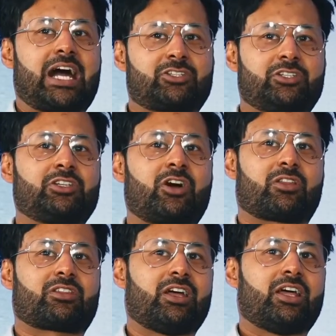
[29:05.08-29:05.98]
actually not
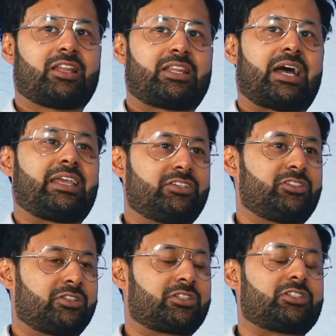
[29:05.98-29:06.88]
that
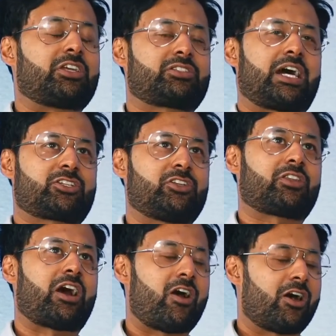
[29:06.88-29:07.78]
easy. It's actually
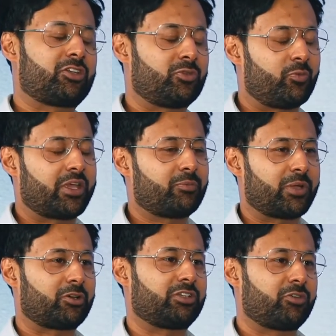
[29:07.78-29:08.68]
not that hard to win
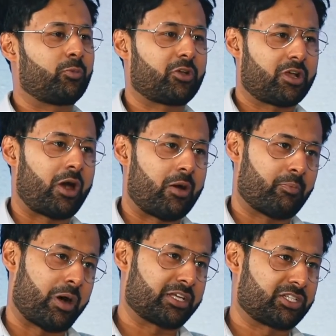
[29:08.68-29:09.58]
because if you put your
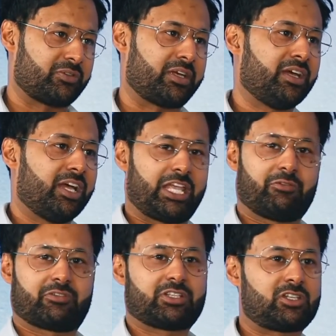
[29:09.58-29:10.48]
mind to it,
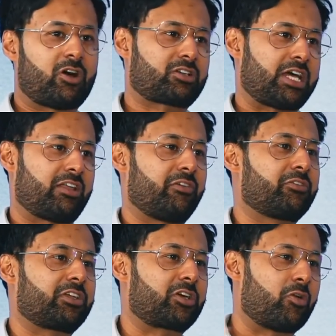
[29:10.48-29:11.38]
even if there's lockdown, even
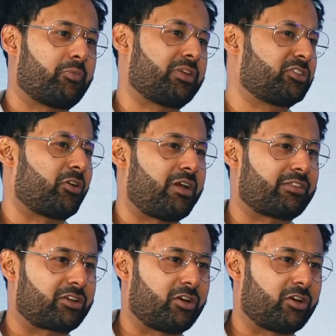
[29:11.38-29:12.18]
with the government, you don't like the